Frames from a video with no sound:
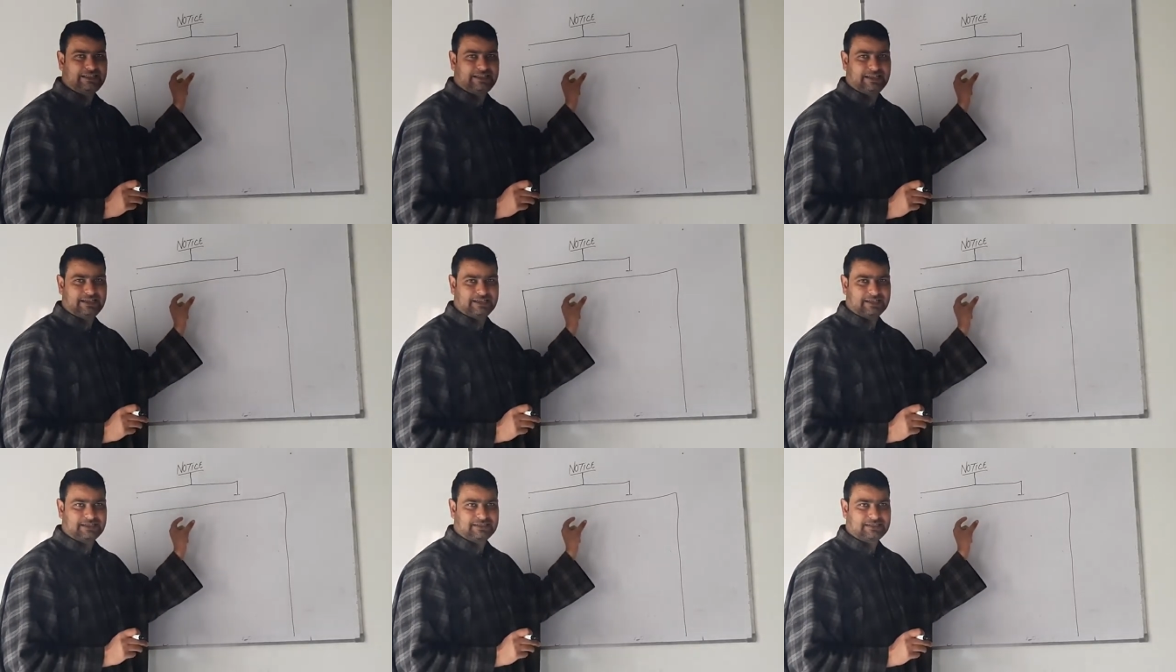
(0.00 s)

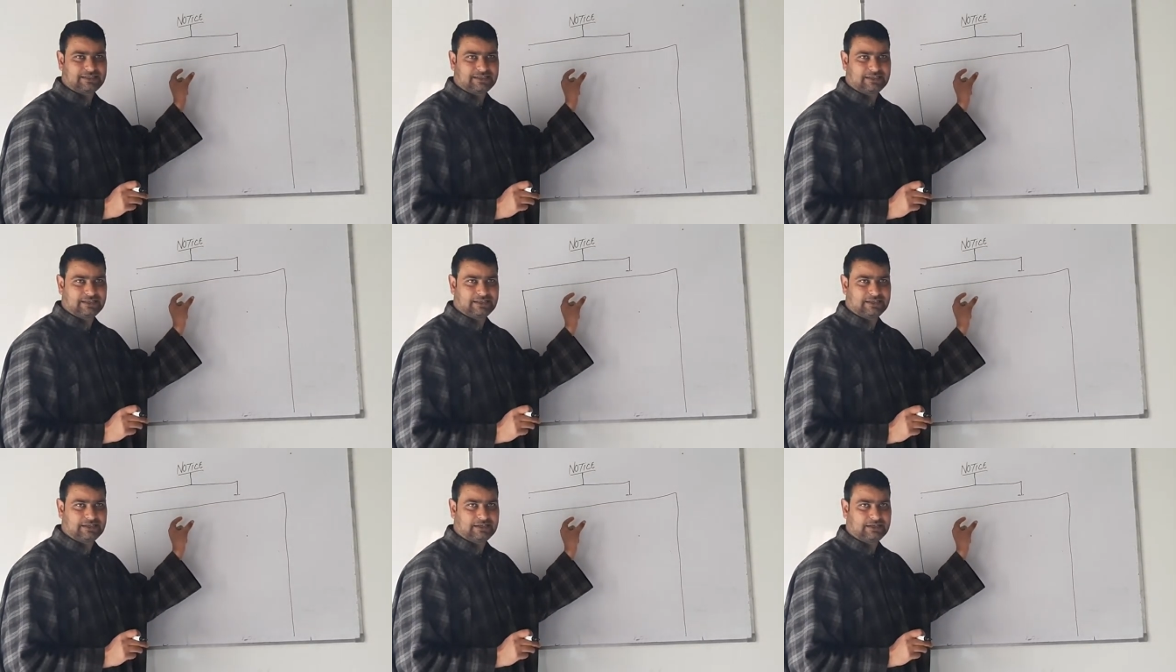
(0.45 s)
things.
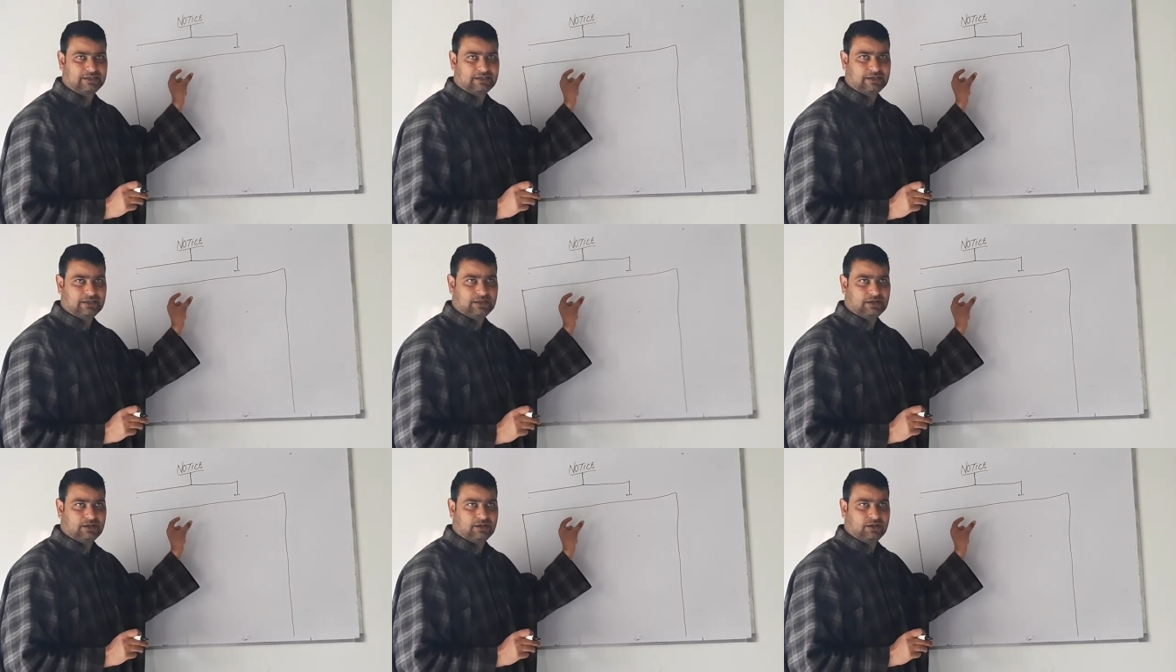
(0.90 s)

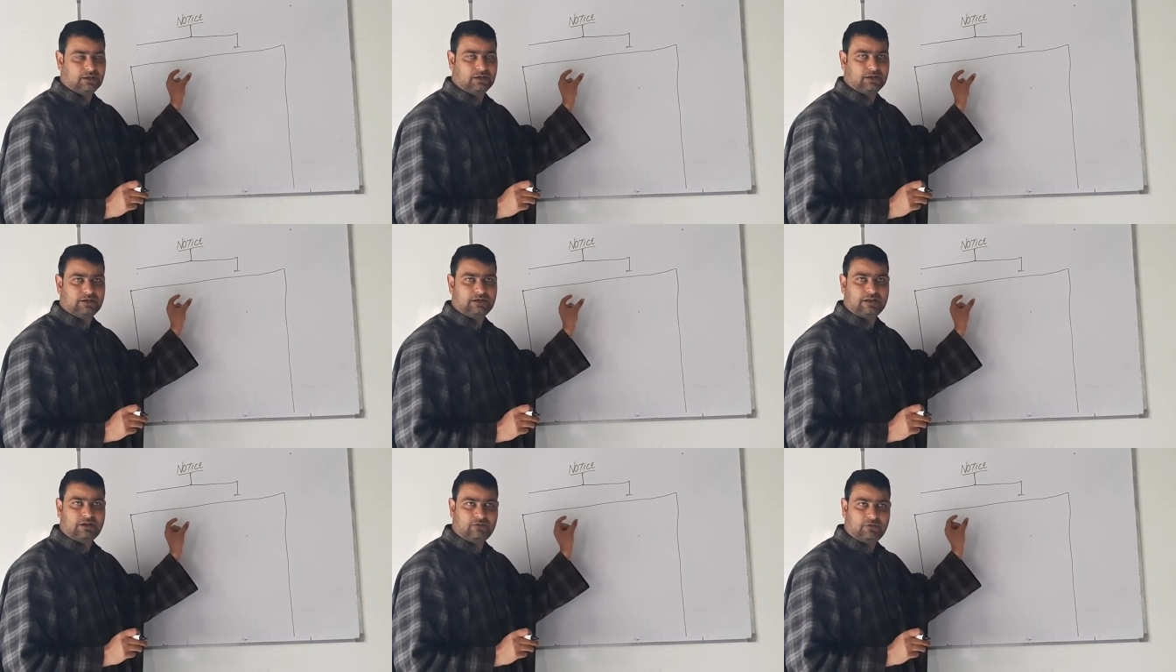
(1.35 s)

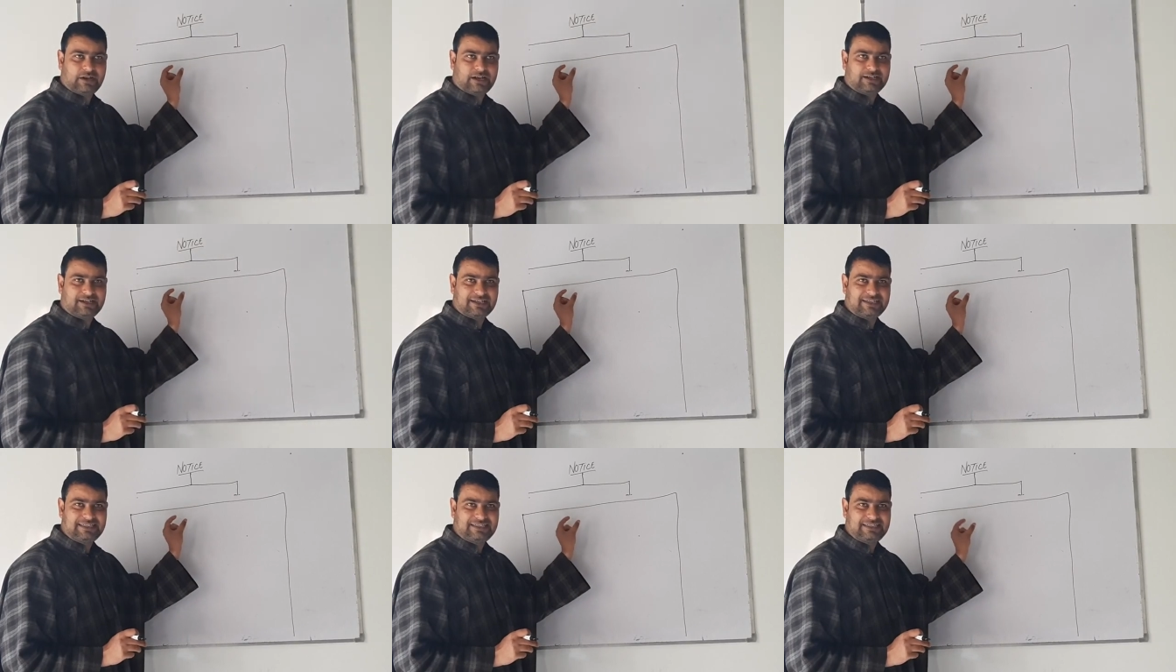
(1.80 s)
Now
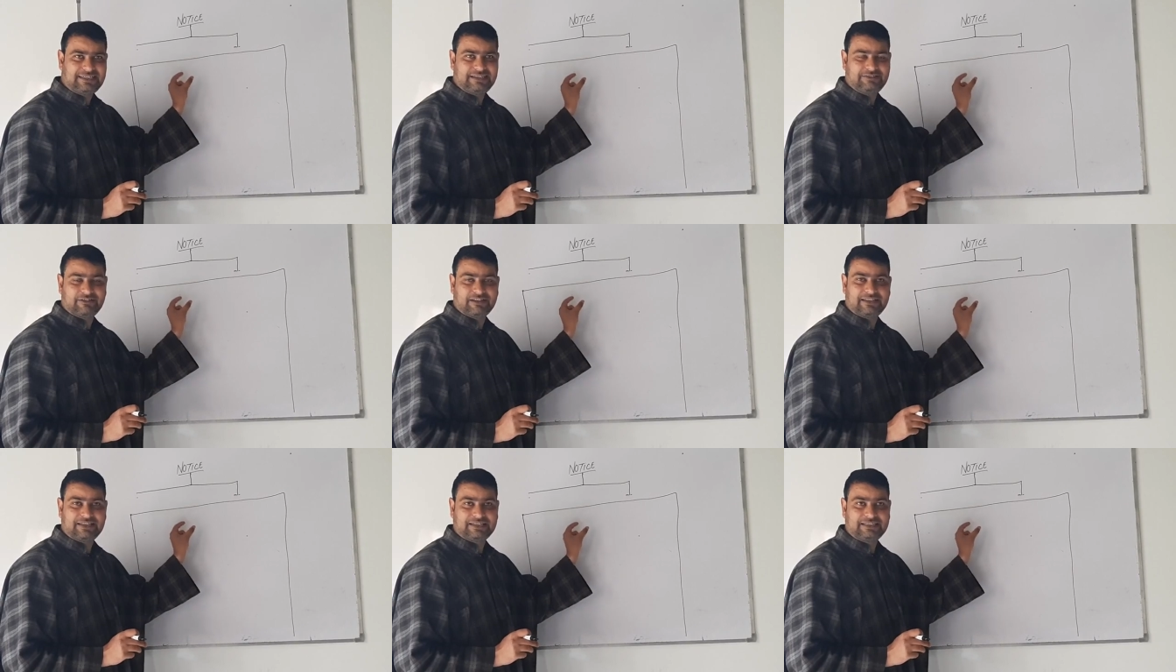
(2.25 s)
let us see
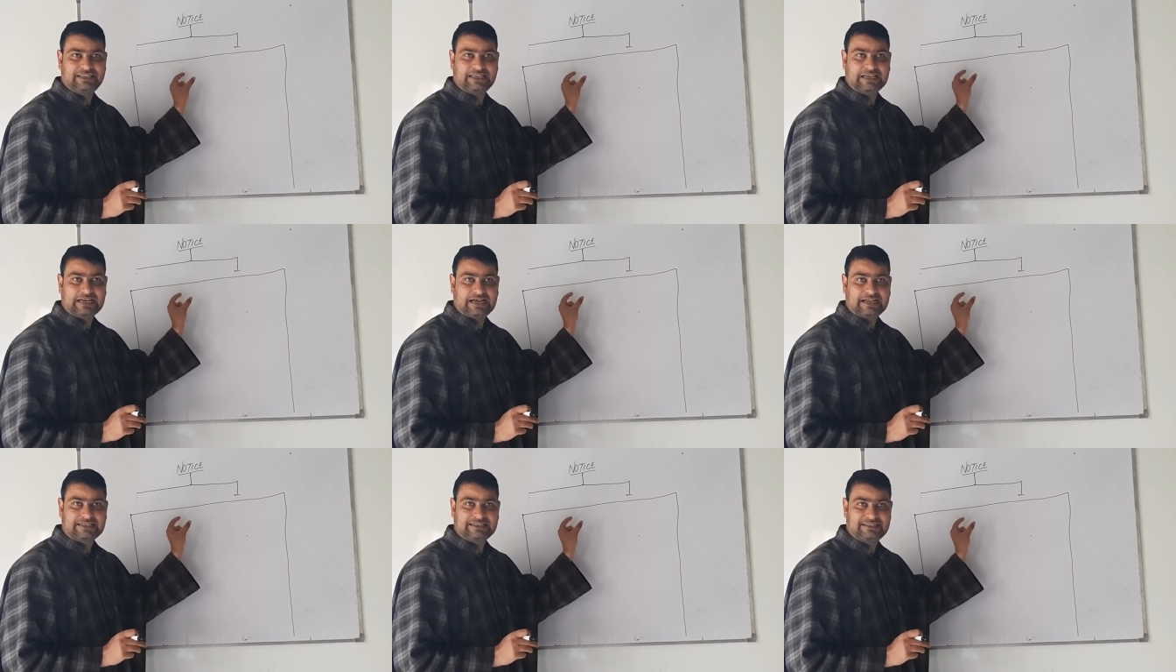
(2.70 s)
whether they
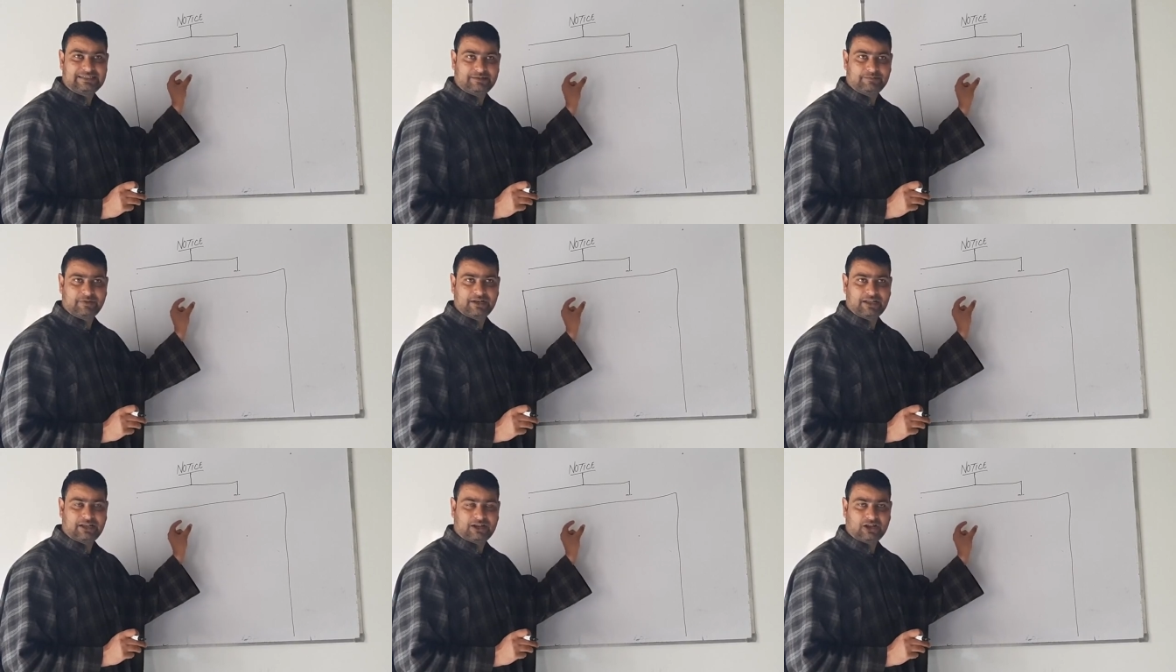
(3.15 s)
are
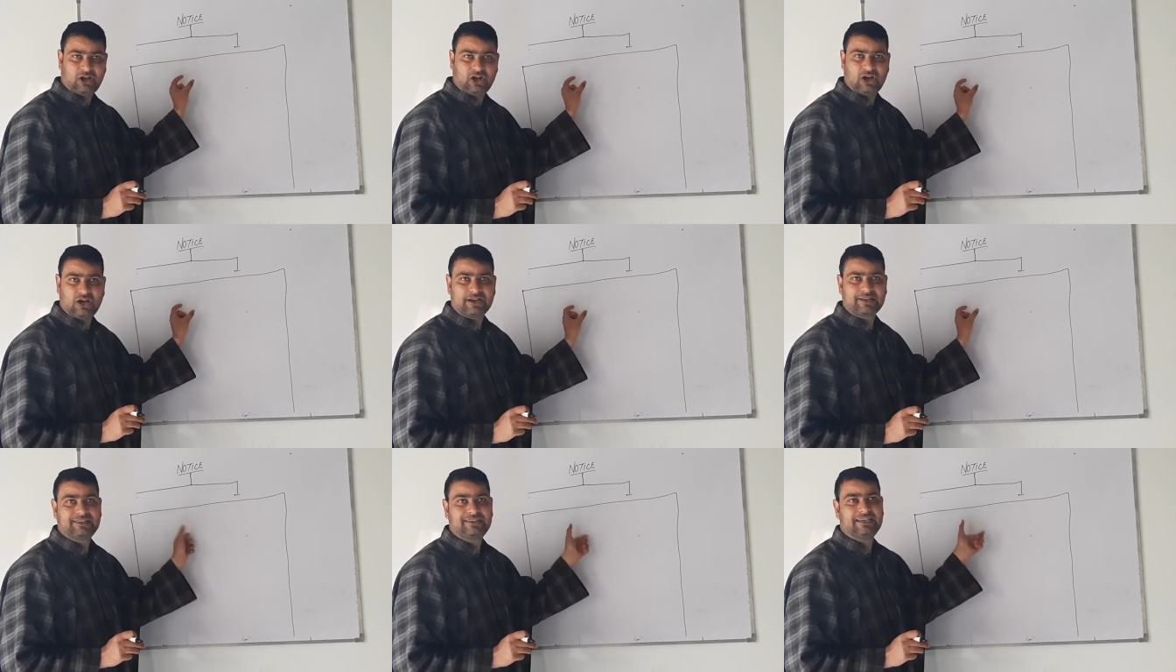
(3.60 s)
similar
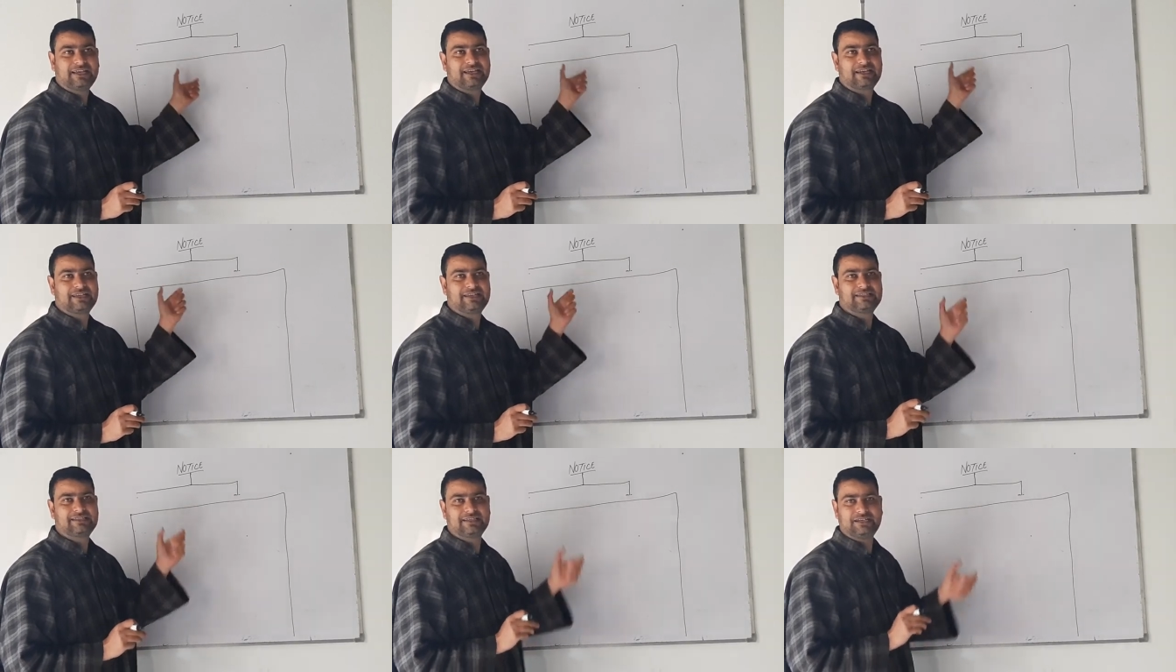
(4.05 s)
or there
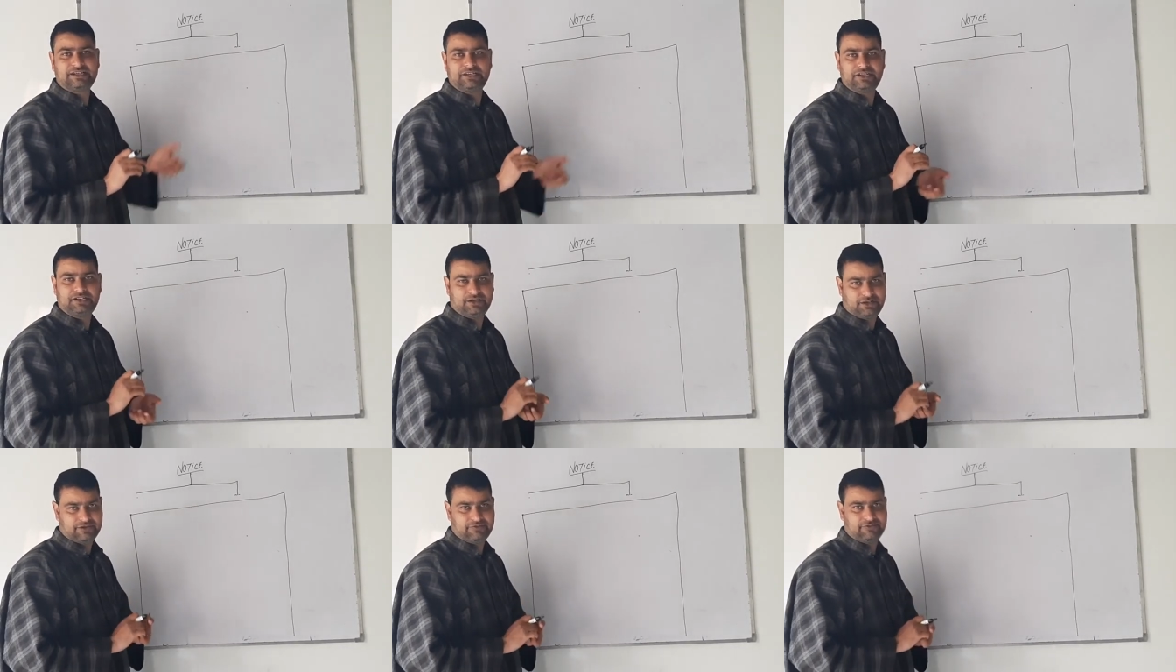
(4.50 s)
is
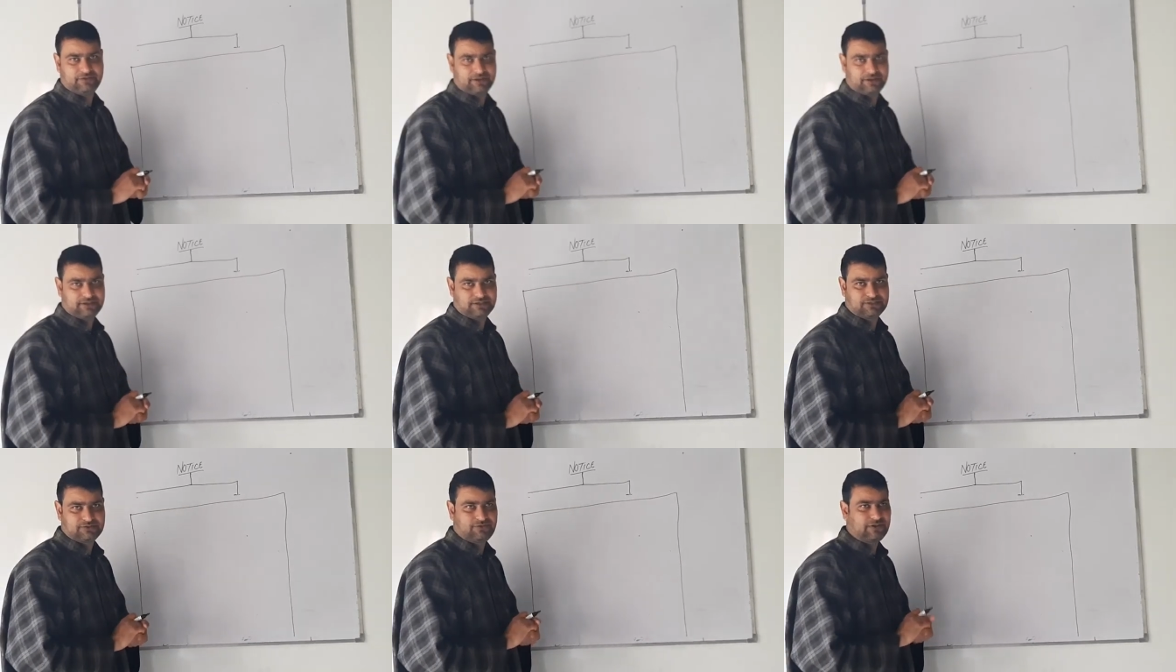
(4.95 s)
any difference.